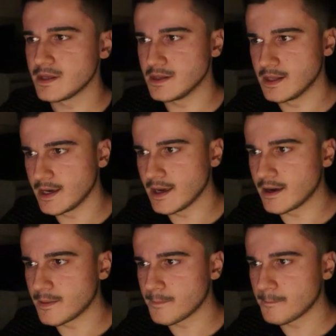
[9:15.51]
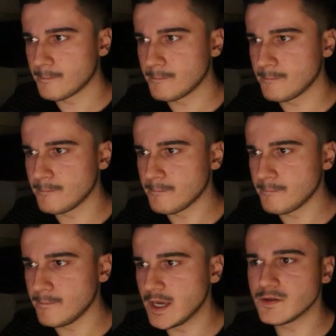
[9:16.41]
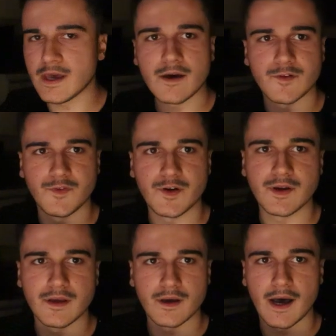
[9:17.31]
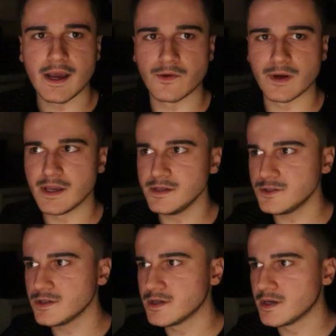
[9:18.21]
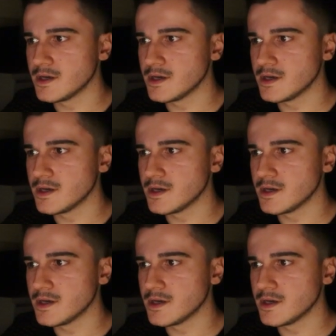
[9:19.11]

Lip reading: Like, he could have a very high range,